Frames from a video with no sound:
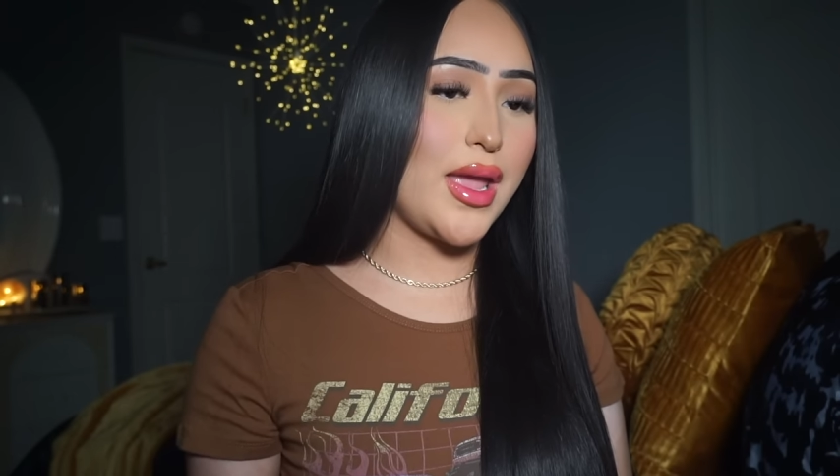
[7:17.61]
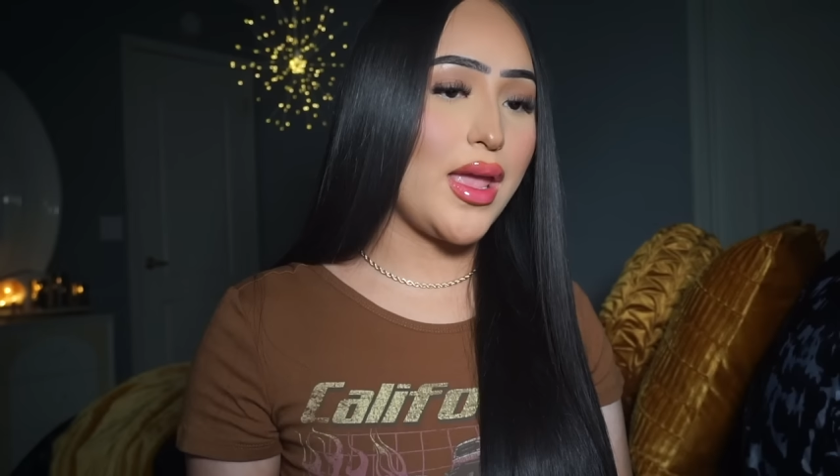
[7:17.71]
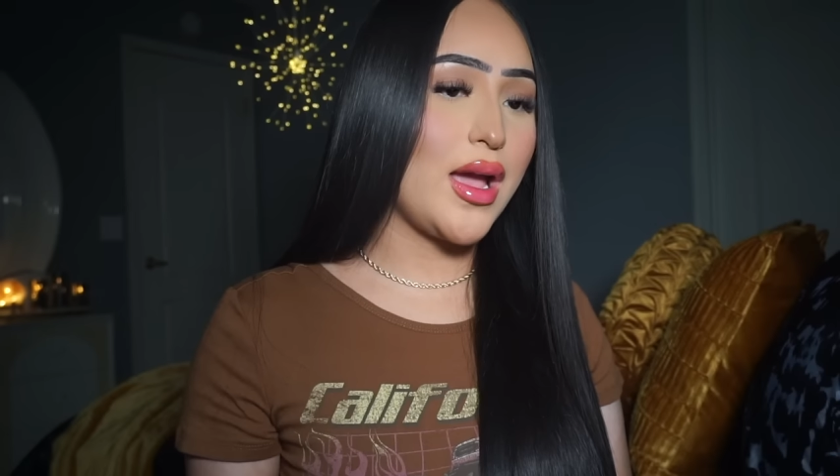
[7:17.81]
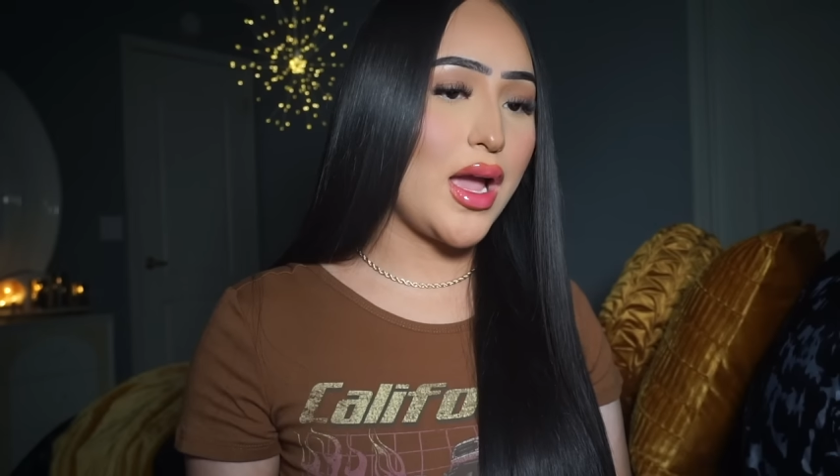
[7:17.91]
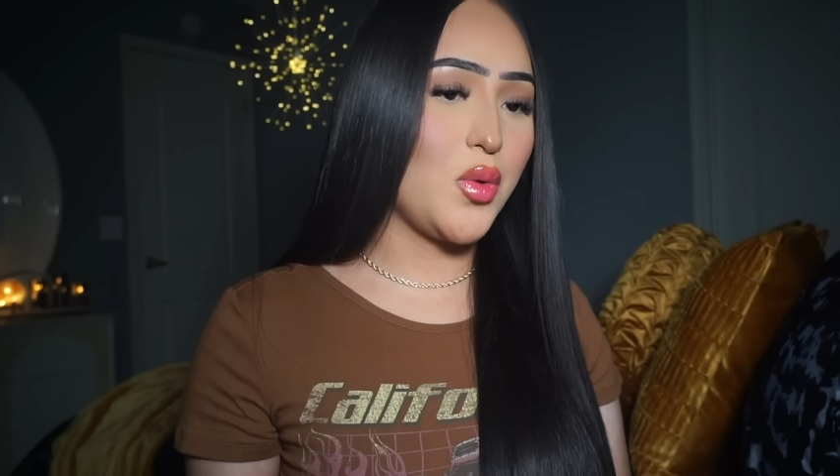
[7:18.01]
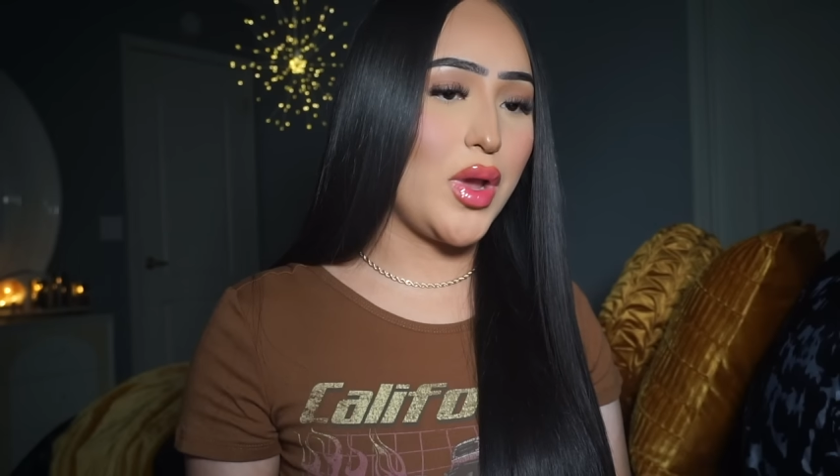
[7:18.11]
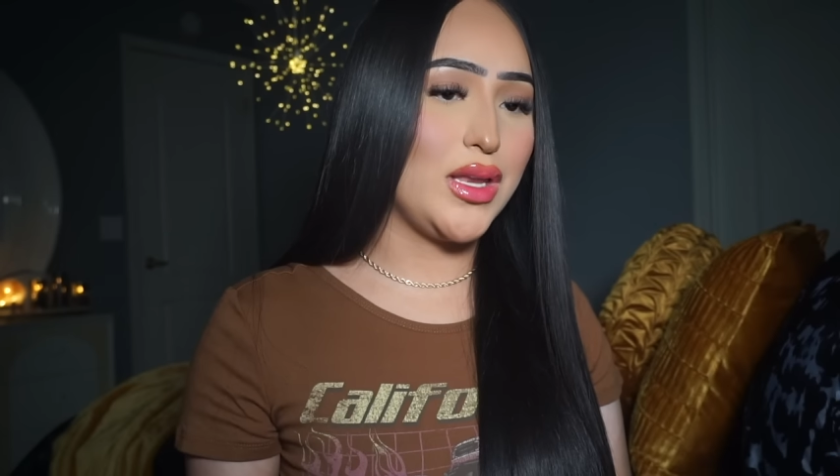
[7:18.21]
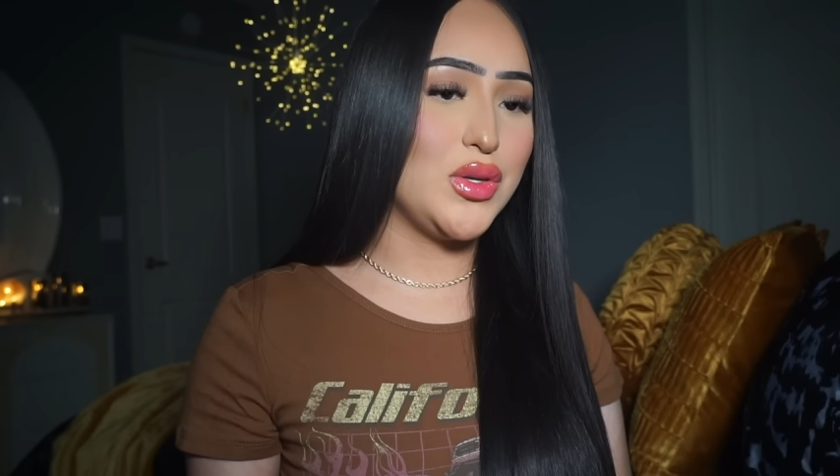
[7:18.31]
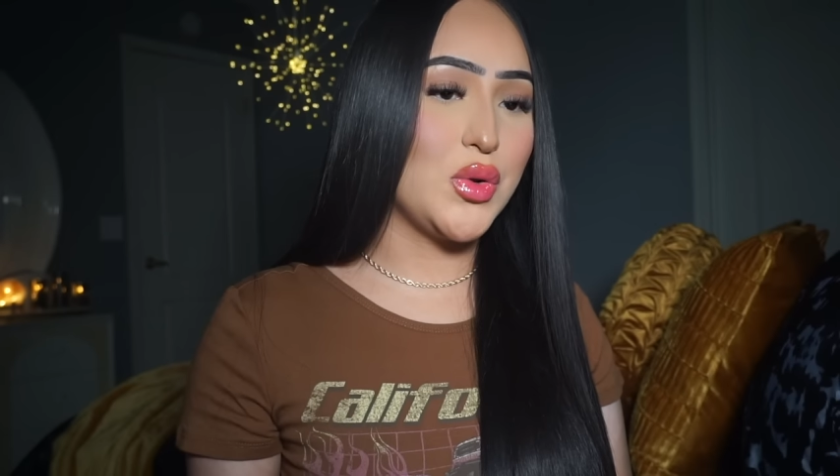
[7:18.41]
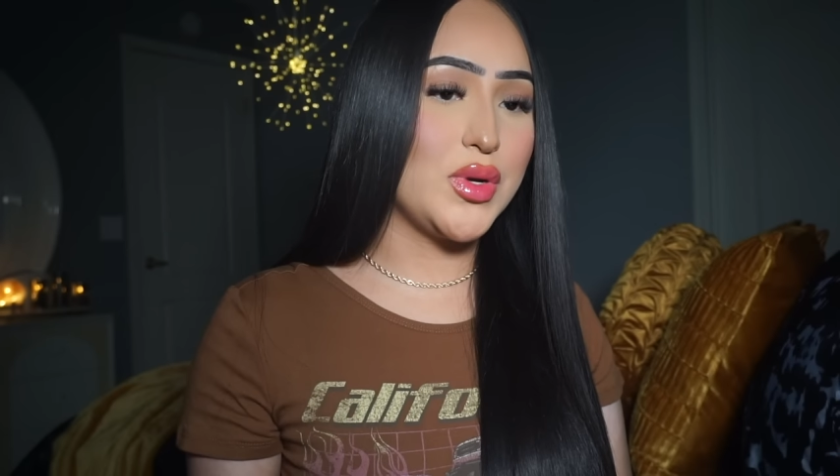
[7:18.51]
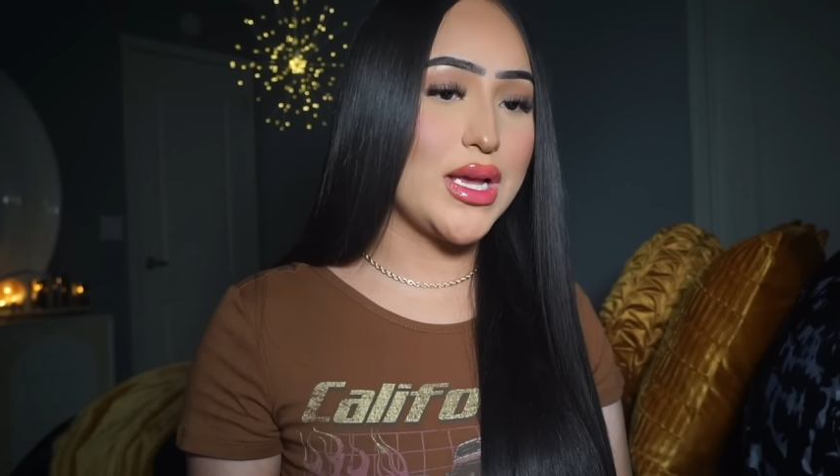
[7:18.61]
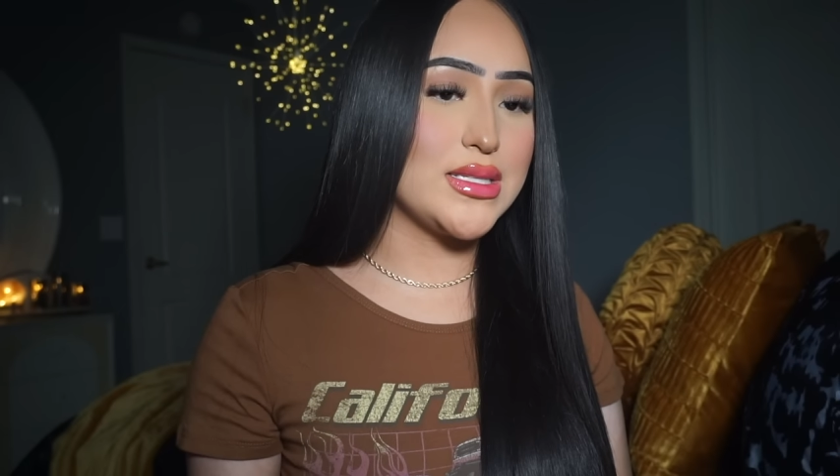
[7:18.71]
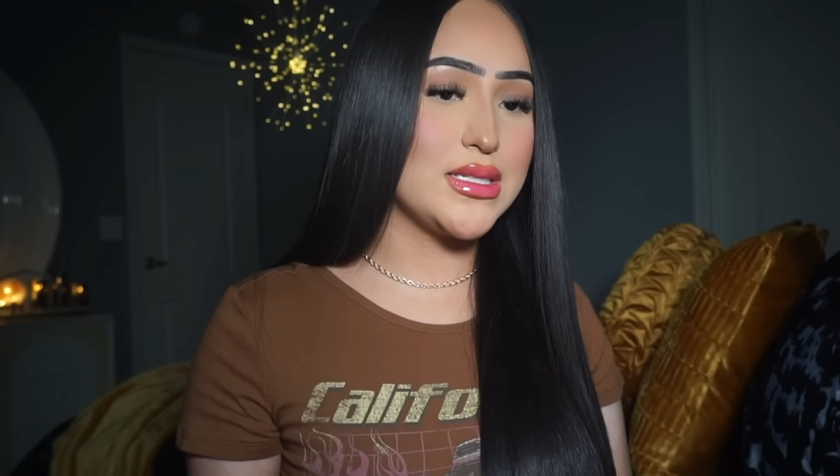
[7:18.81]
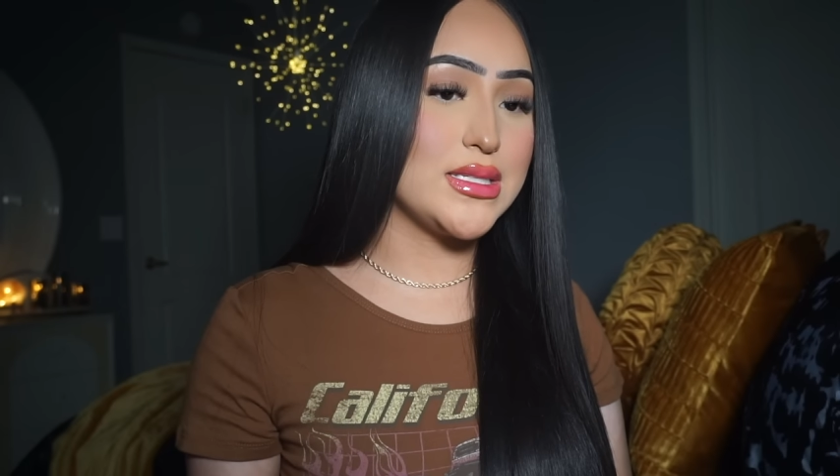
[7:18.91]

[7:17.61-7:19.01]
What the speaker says: a highway known as the